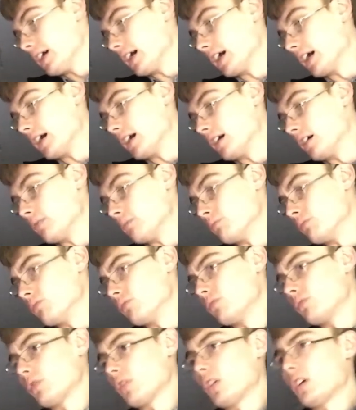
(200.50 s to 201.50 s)
Um,
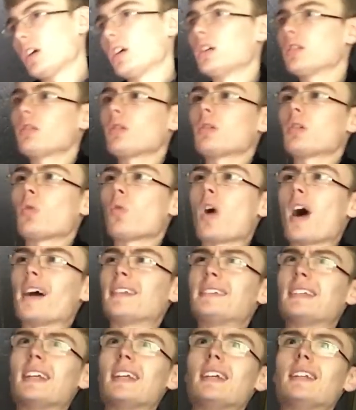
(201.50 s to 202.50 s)
don't know what I
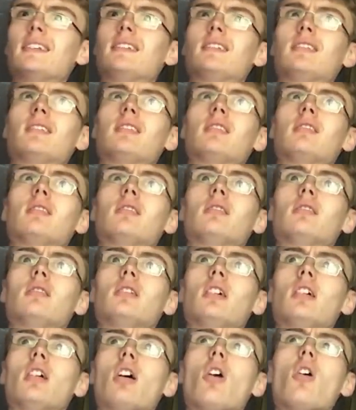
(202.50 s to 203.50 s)
did
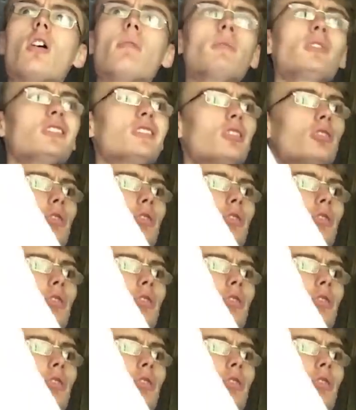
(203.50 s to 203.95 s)
well, oh, I must